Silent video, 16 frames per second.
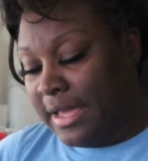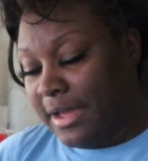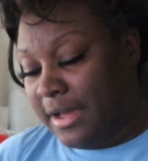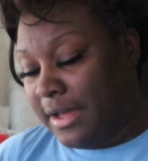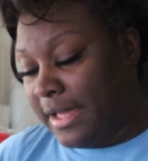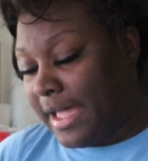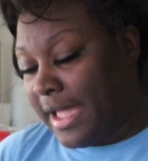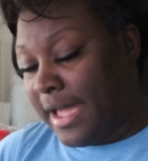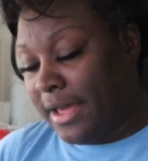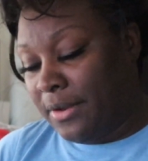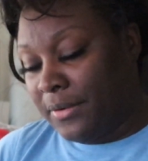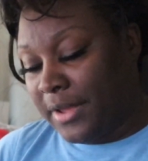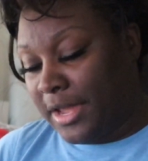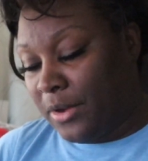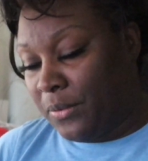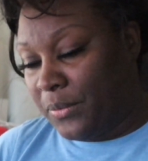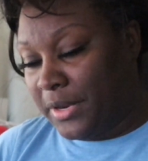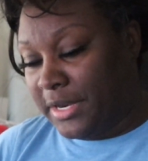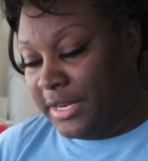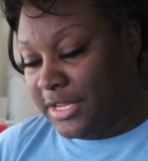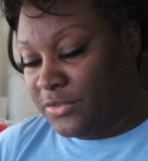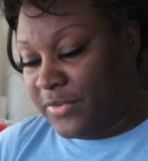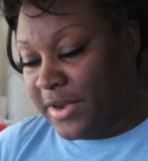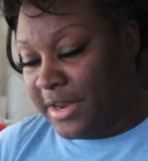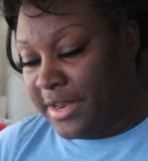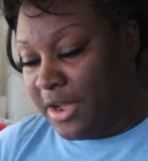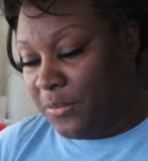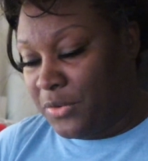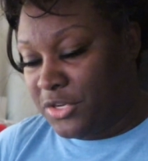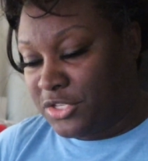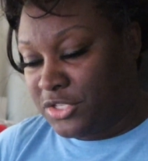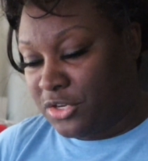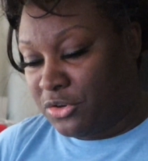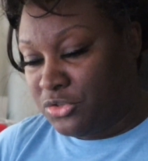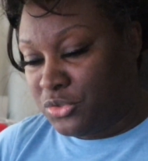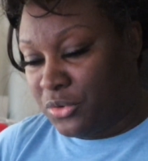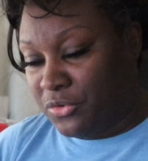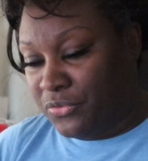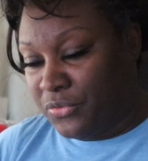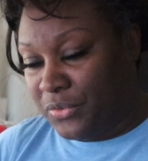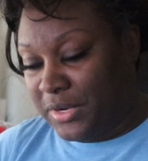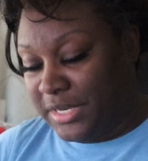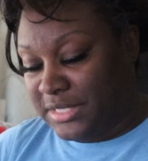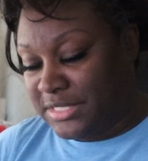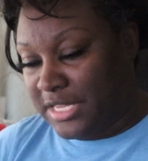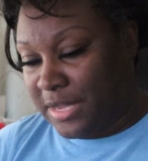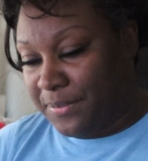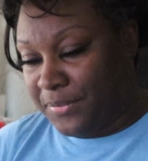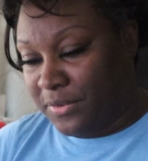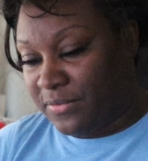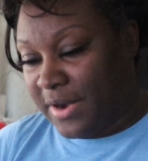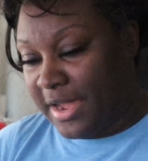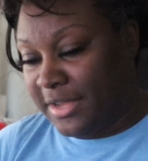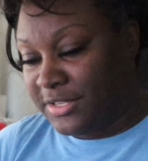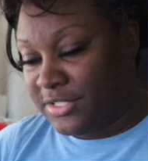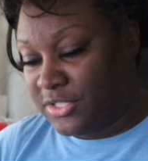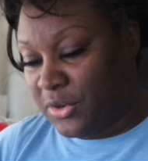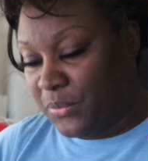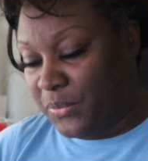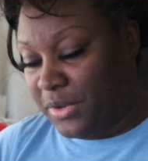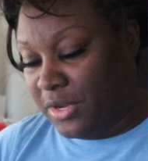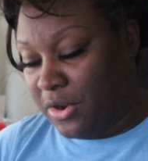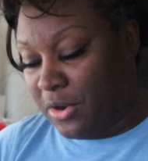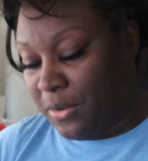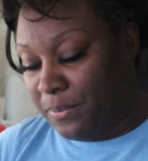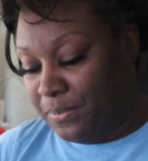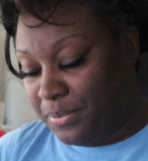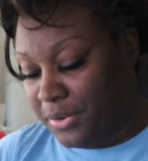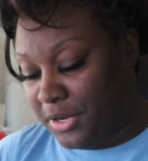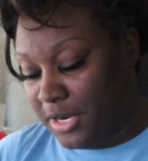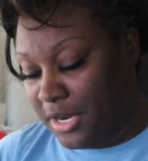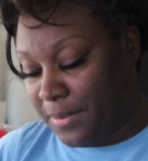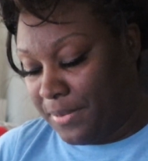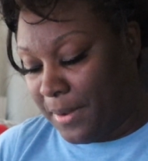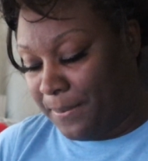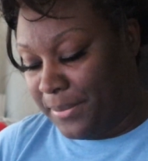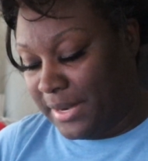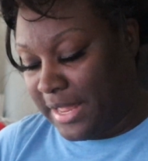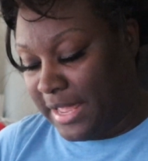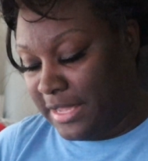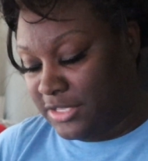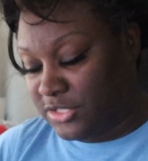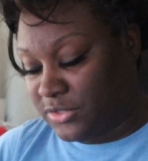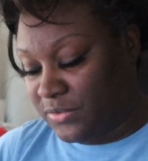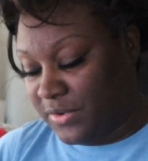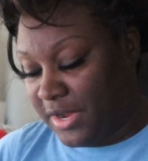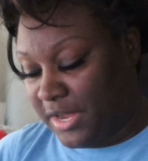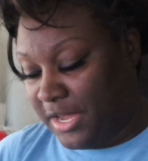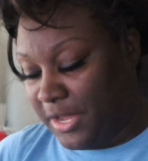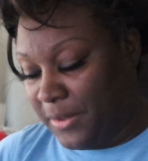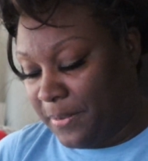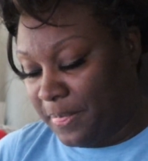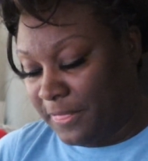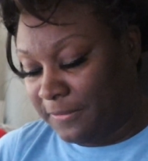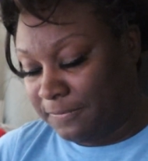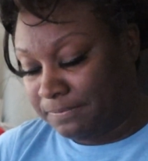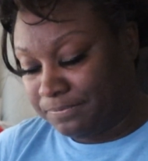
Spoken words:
I don't care what it is. Right now we're just gonna do it for an example, right? So we're gonna put up a blank screen,